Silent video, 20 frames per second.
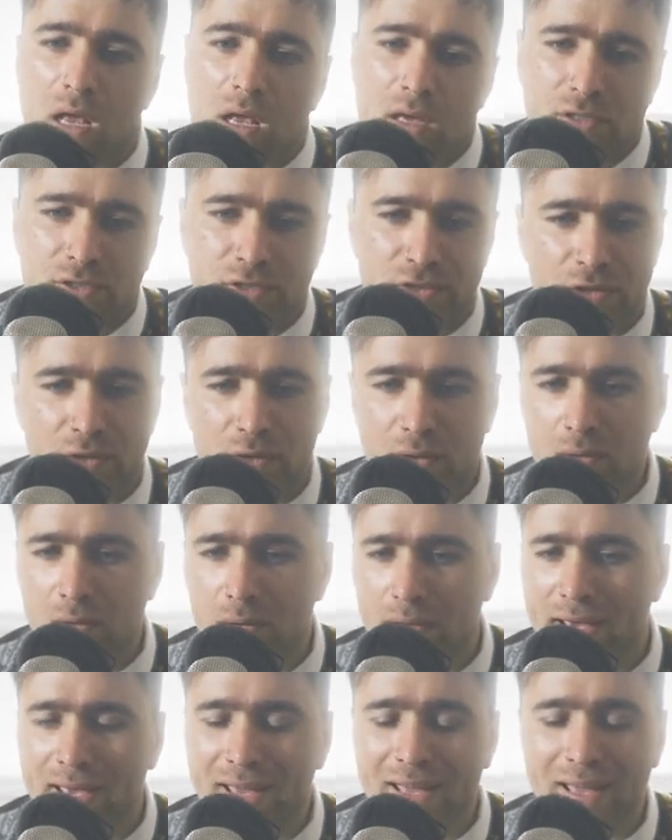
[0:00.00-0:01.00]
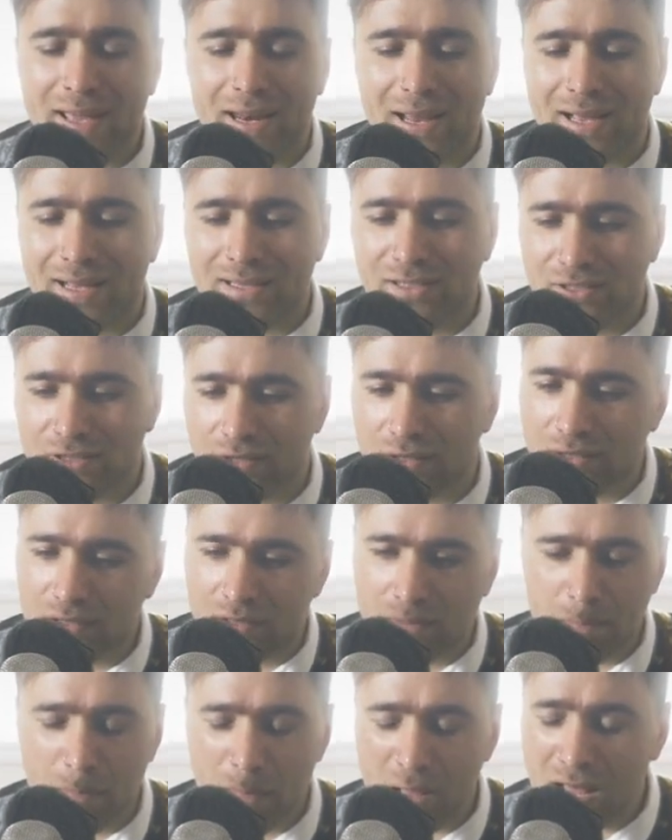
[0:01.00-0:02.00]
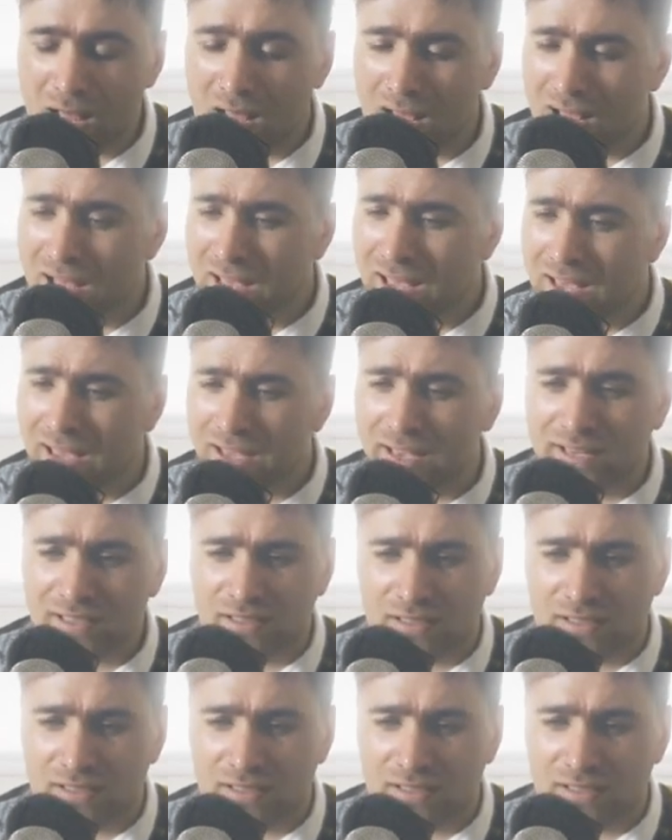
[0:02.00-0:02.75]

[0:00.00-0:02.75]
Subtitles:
So then I took my